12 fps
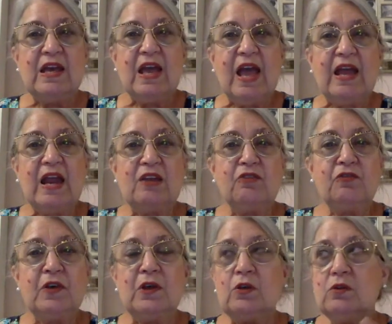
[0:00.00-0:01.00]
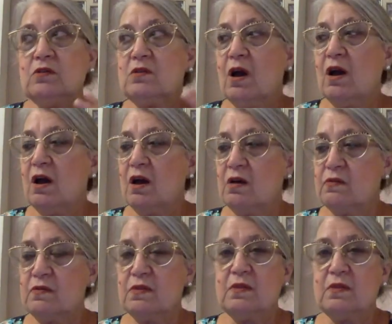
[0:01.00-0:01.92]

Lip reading: And I filled the